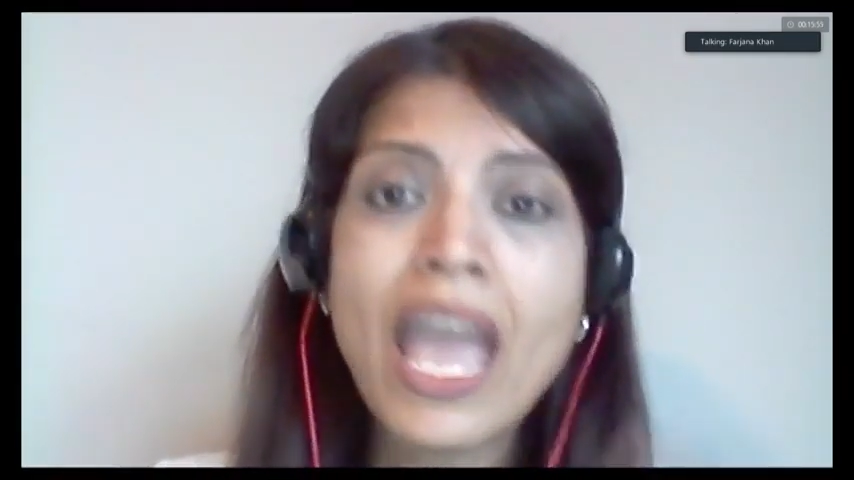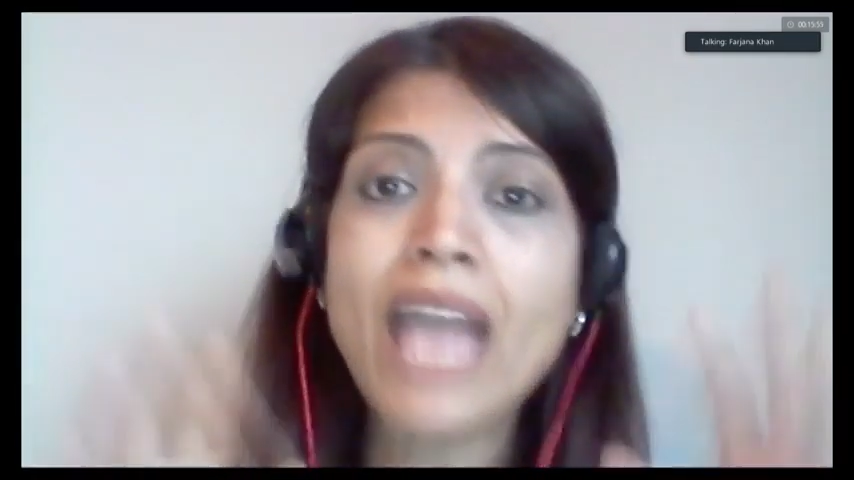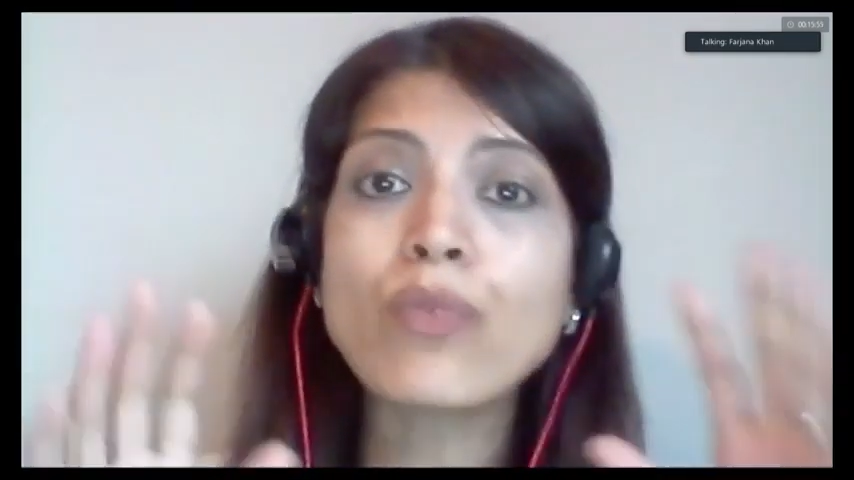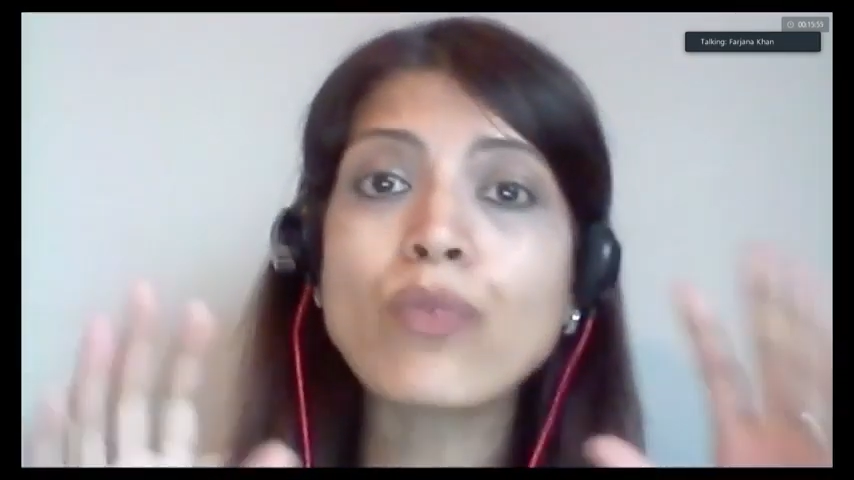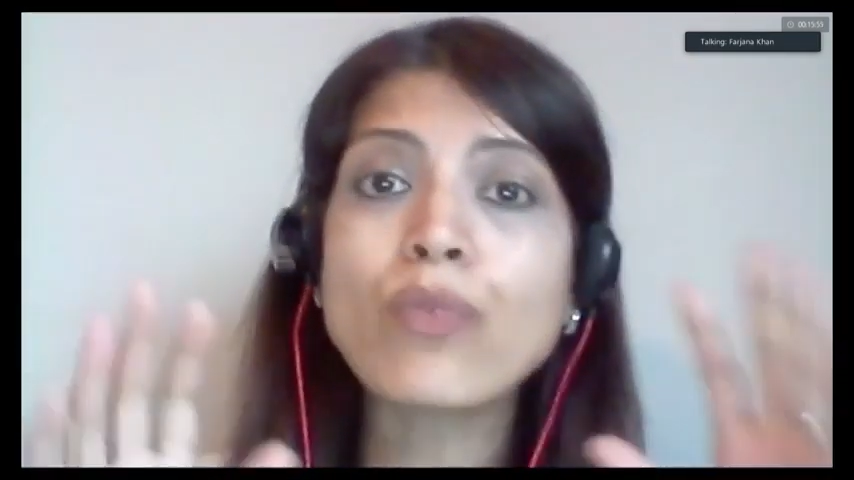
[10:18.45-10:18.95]

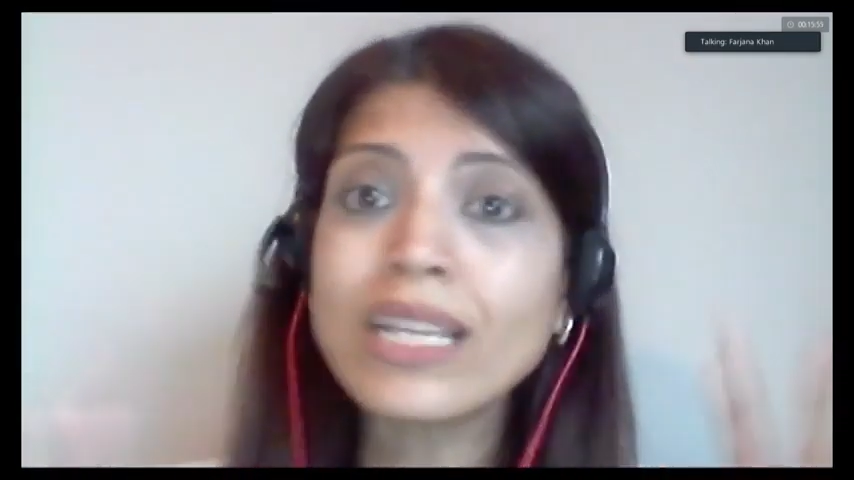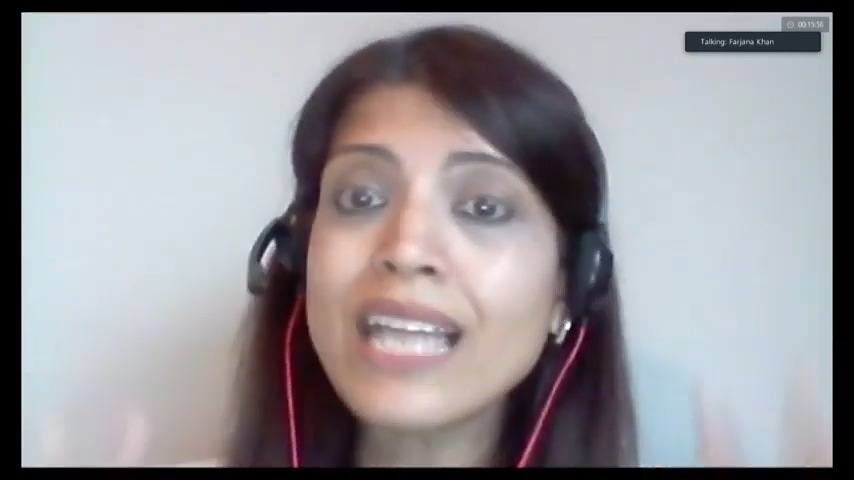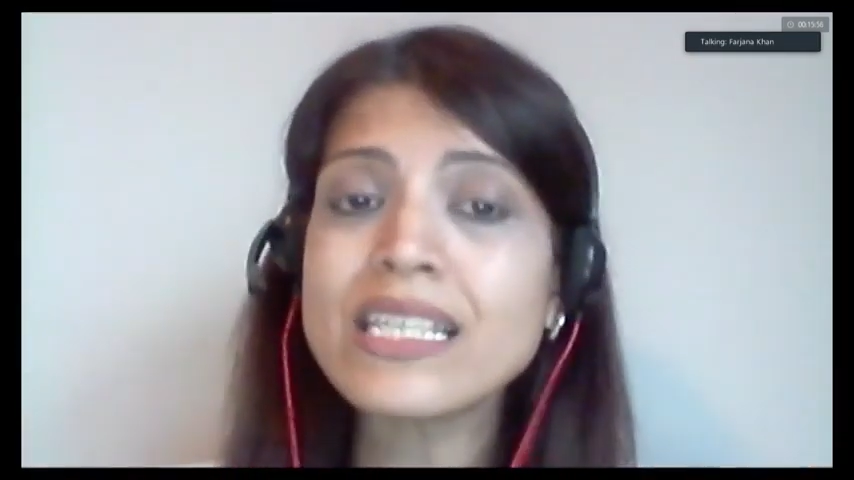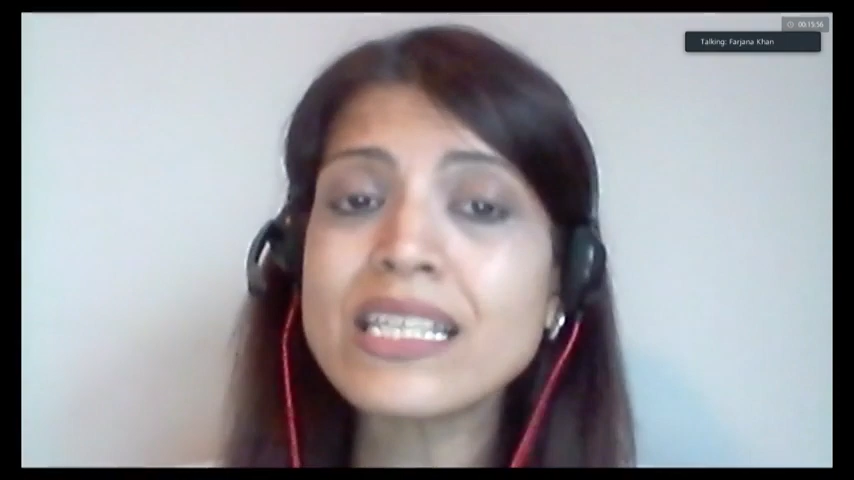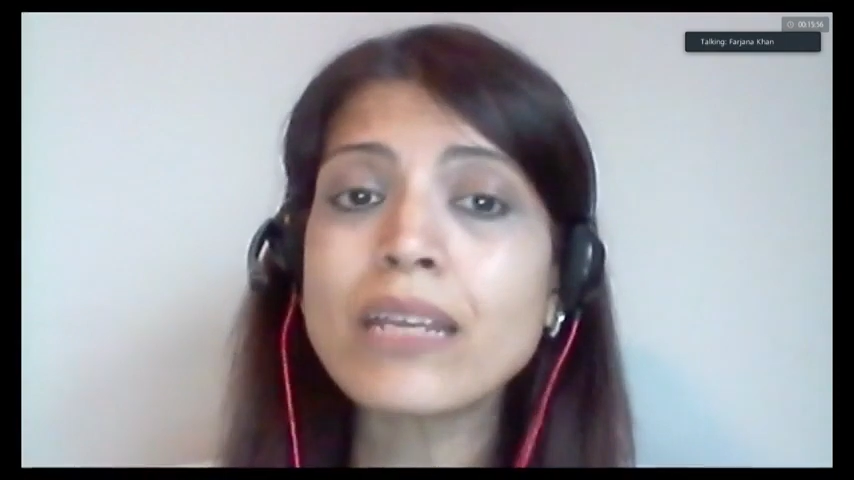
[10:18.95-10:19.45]
And one
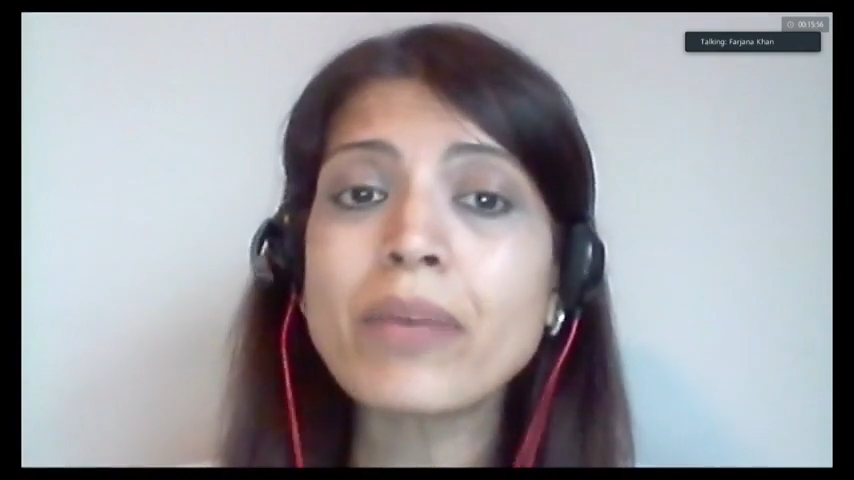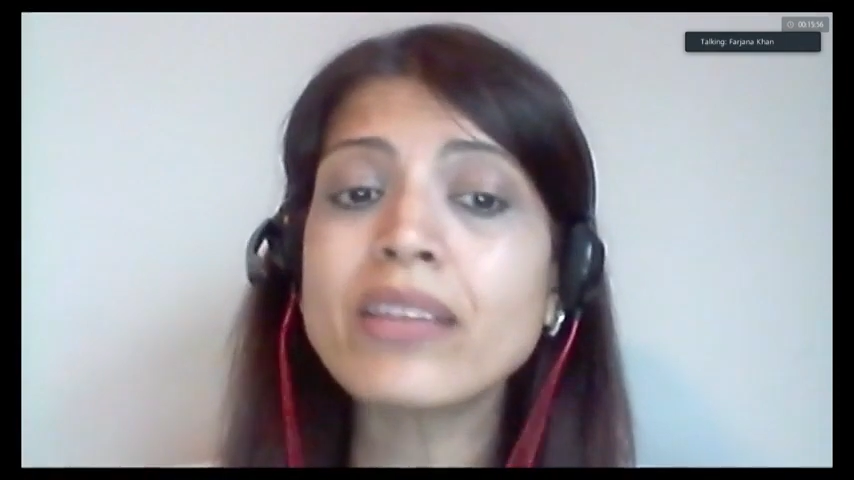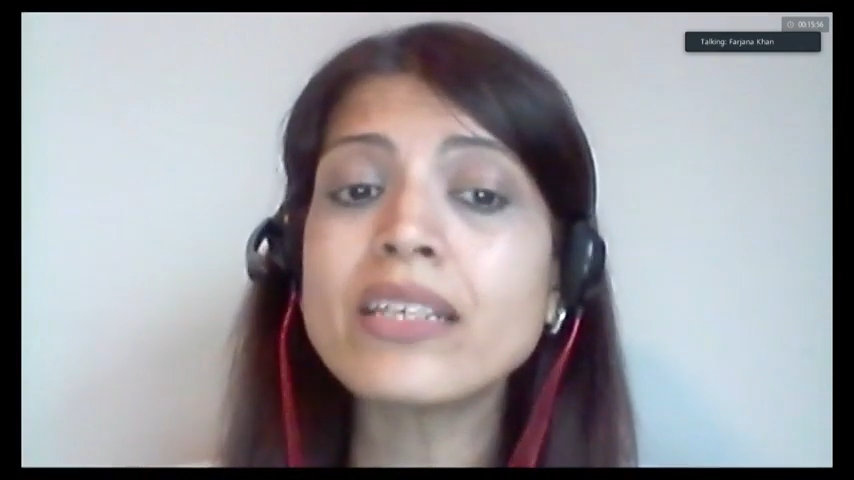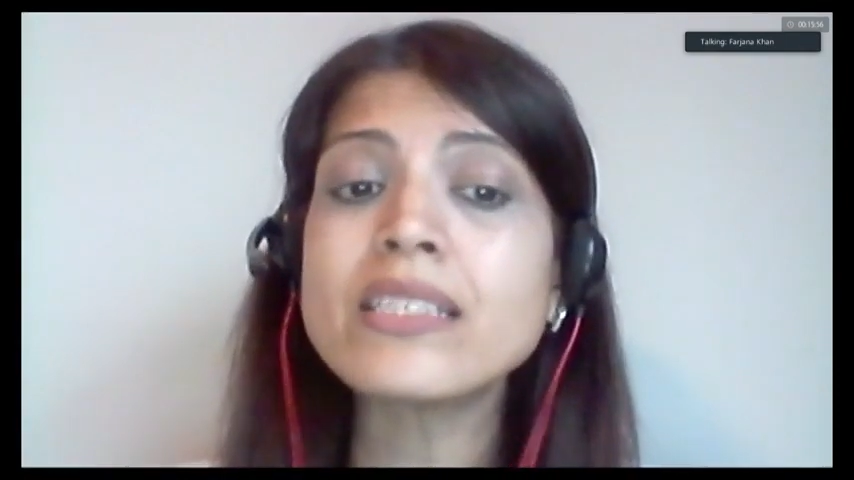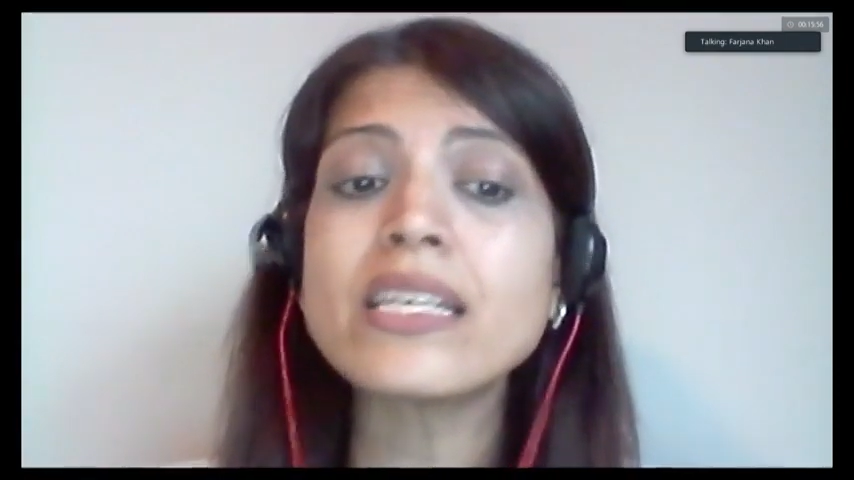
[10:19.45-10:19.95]
last thing
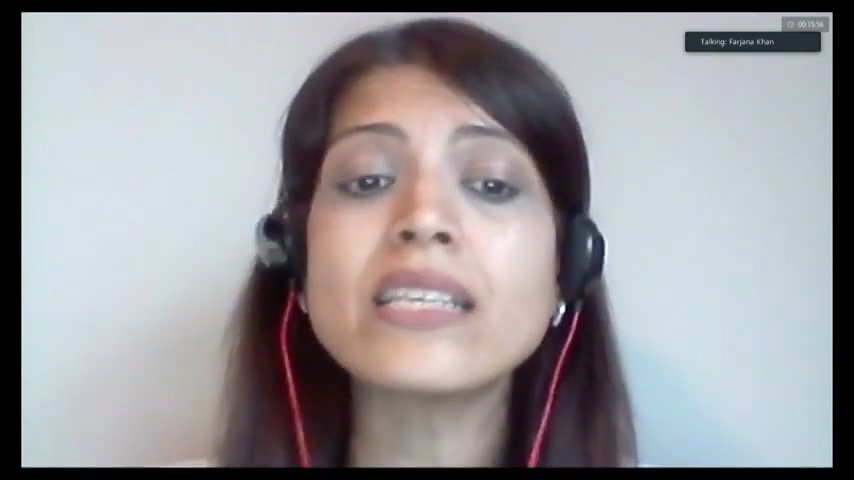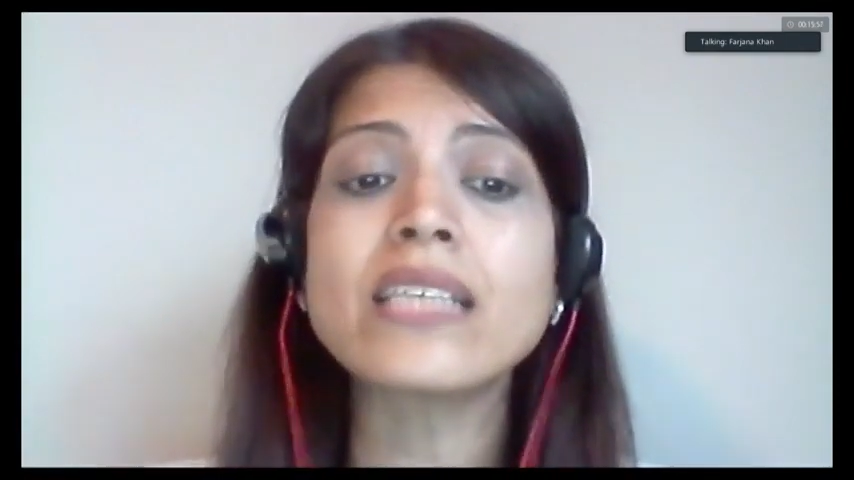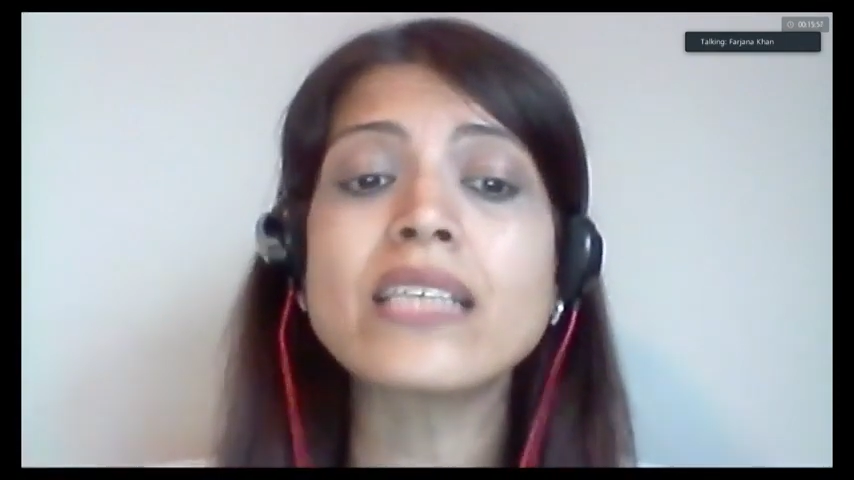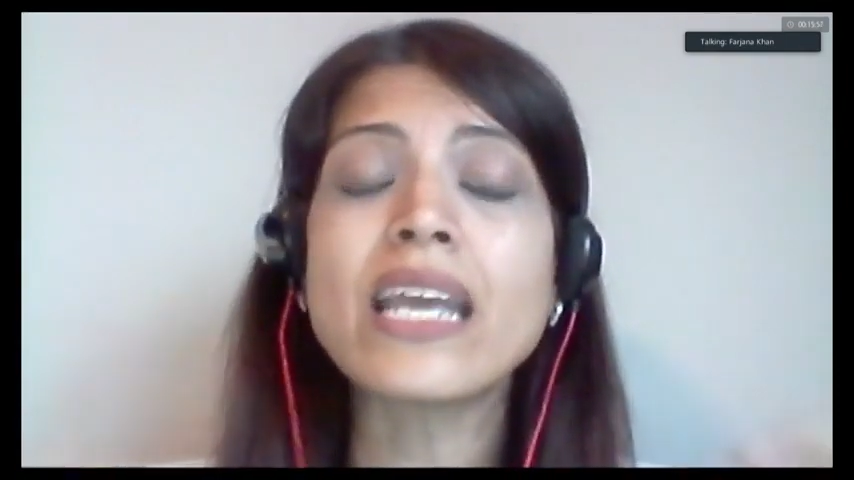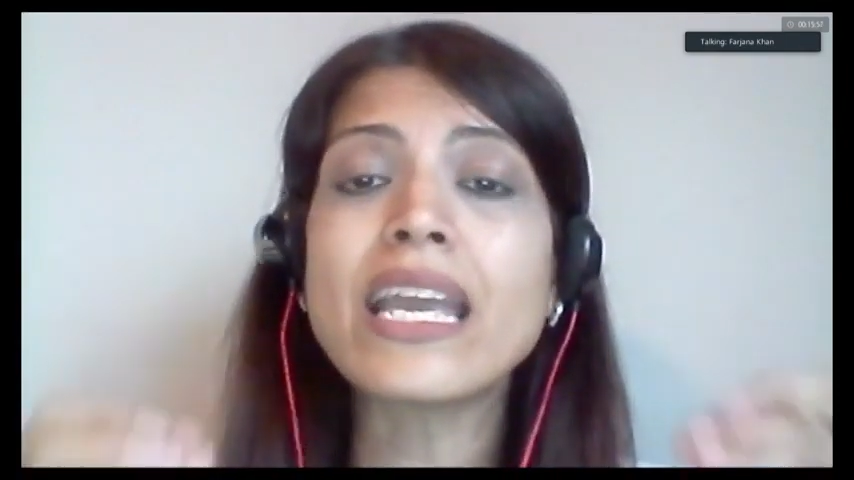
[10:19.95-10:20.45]
about this is